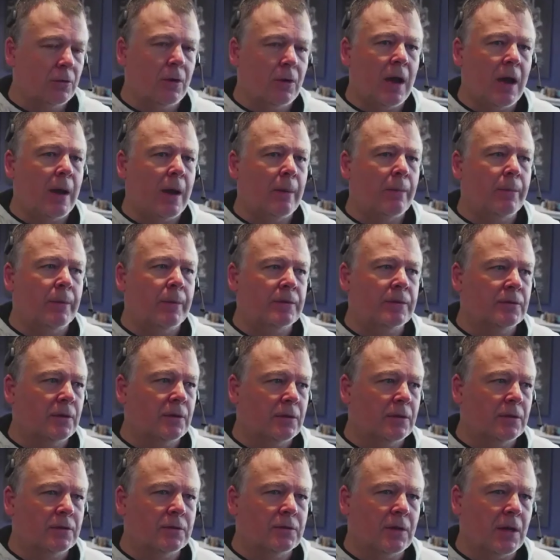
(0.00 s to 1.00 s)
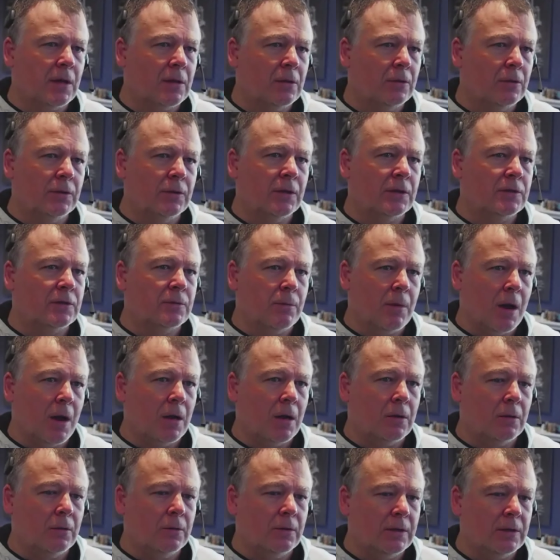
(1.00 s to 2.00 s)
so happens that the CycloneDX
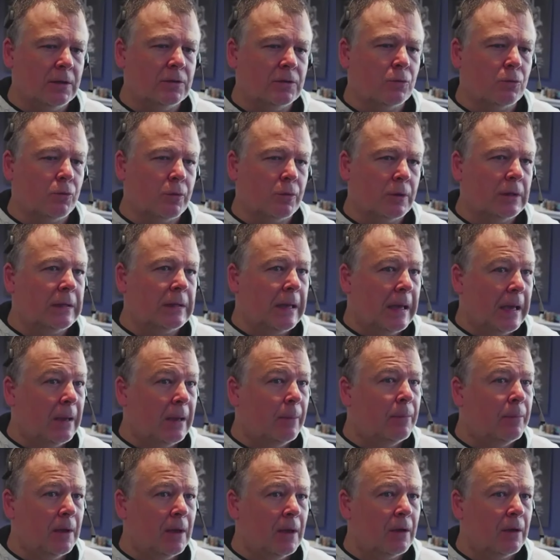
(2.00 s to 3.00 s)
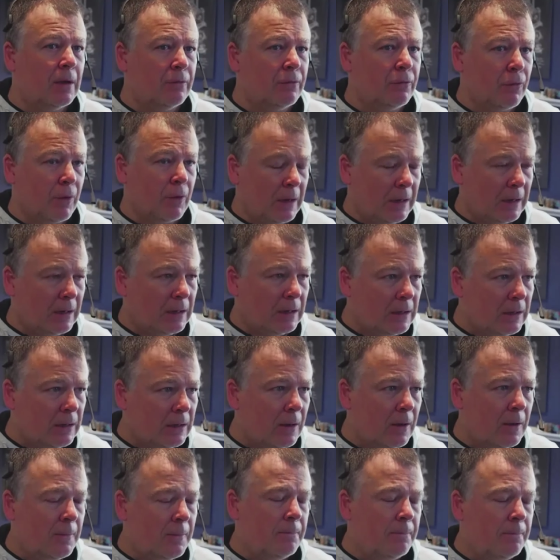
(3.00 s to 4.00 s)
model is really API friendly.
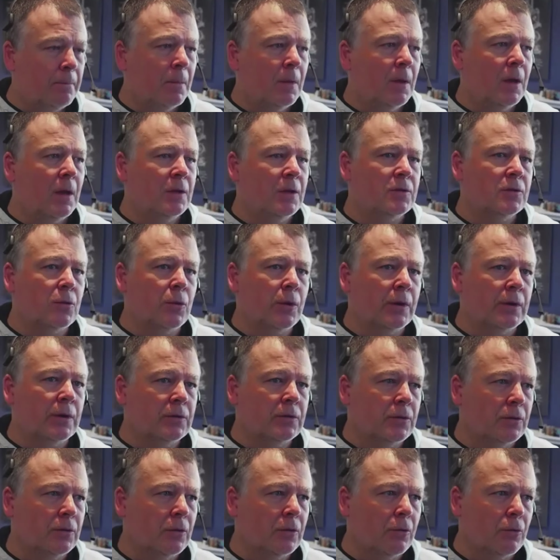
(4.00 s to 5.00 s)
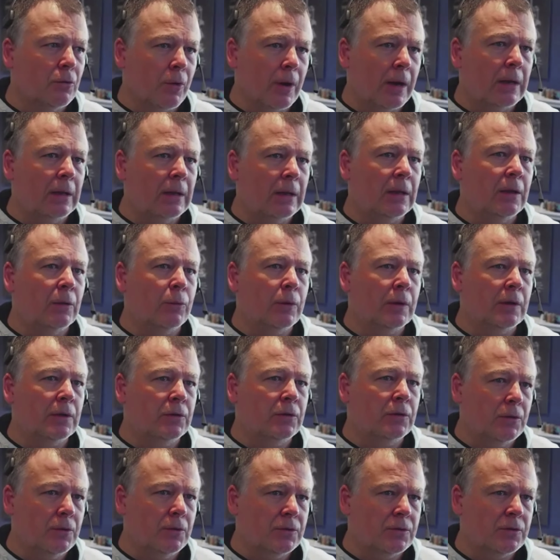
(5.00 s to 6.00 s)
It's going to greatly
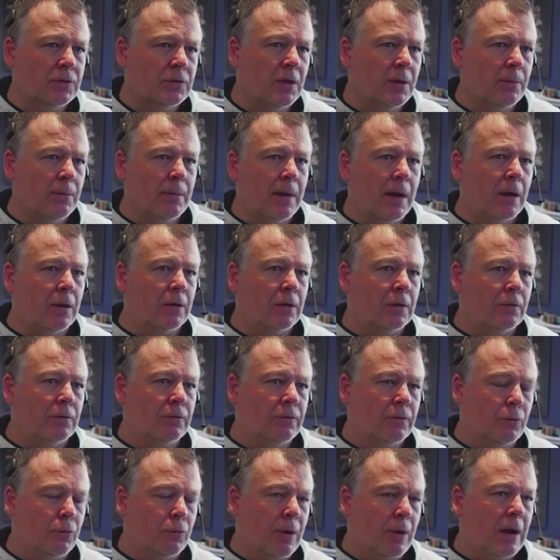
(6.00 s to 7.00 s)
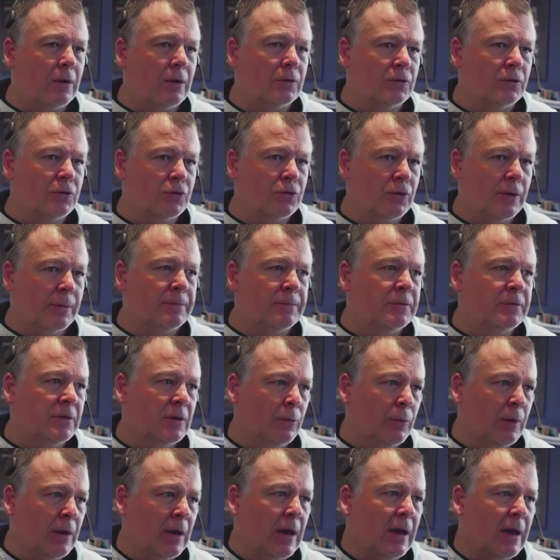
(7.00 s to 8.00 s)
reduce the amount of round trips
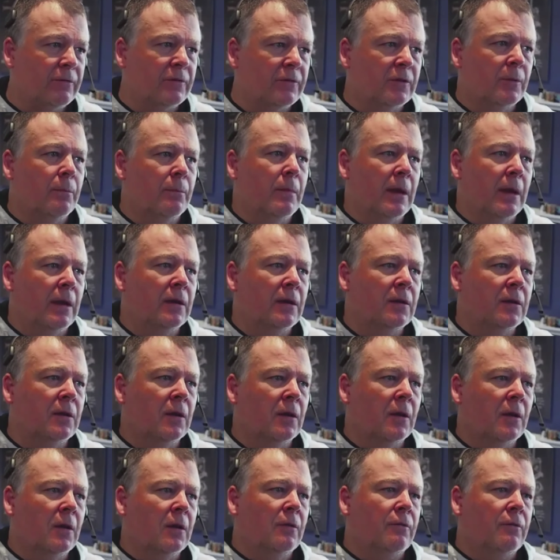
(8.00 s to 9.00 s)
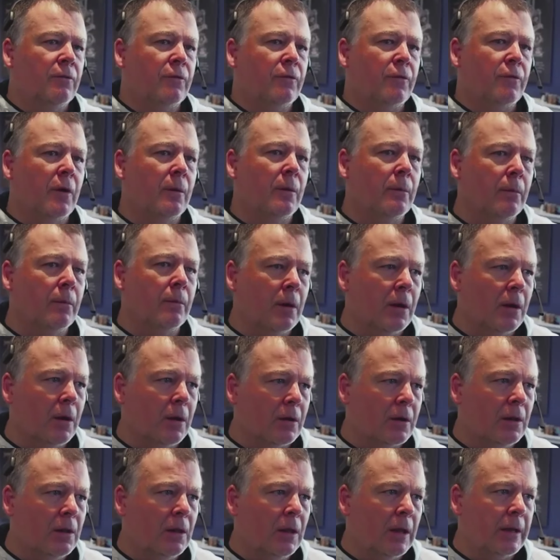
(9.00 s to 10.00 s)
that we have to make from
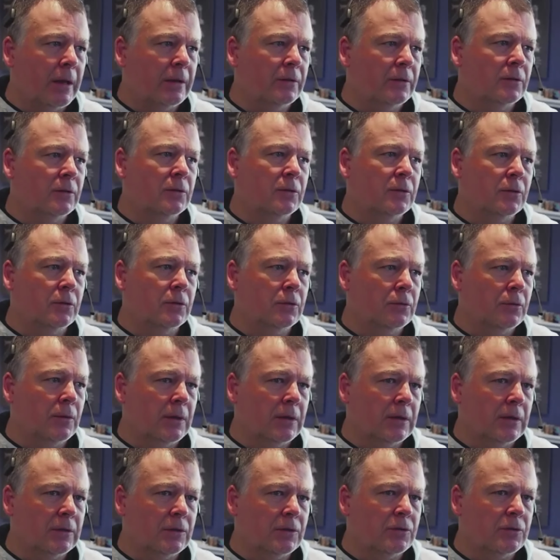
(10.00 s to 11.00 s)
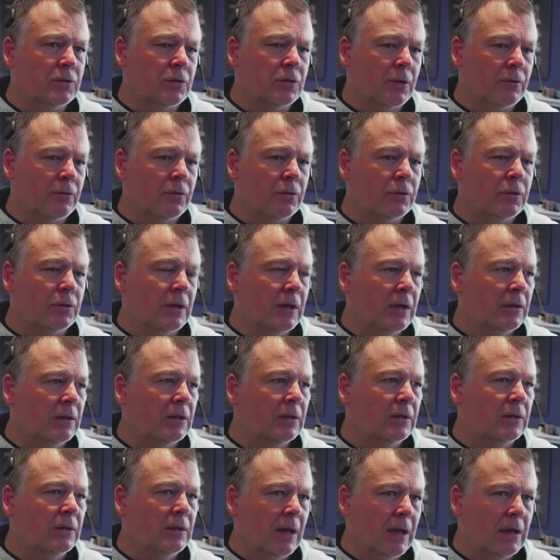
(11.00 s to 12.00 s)
client to server to get
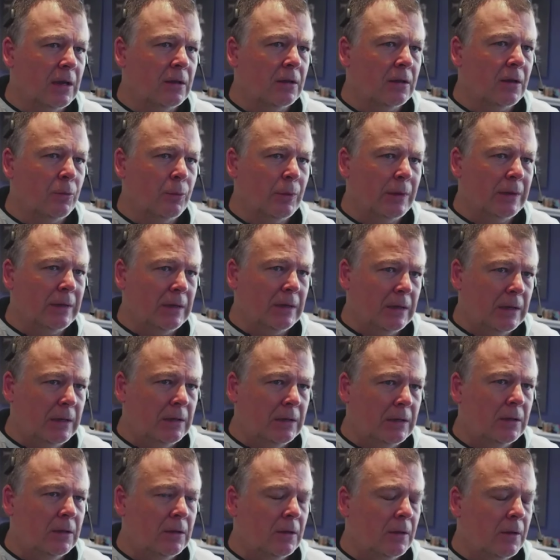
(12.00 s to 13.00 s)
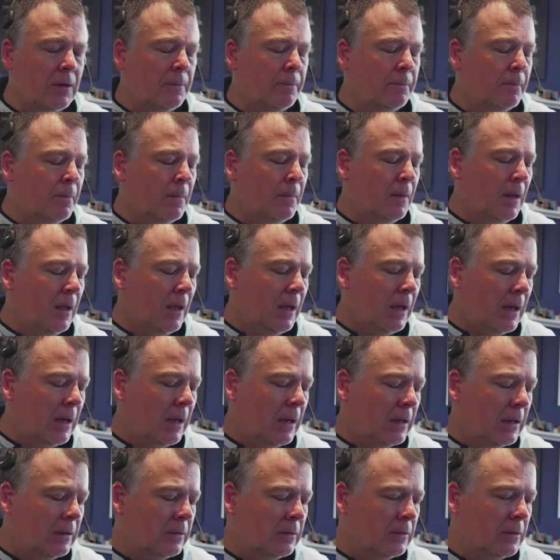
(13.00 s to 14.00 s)
the data that we need.
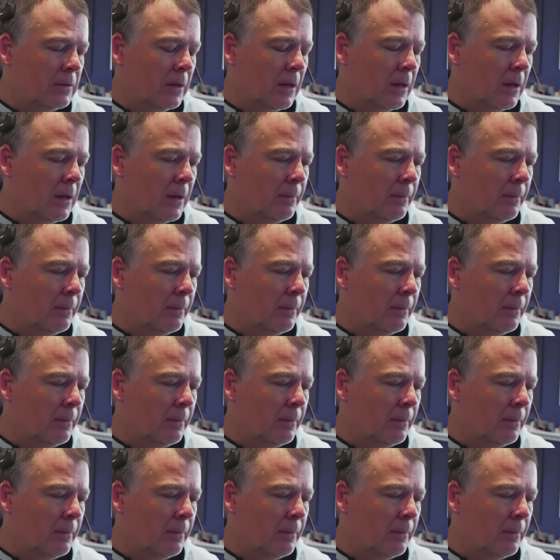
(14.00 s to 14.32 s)
And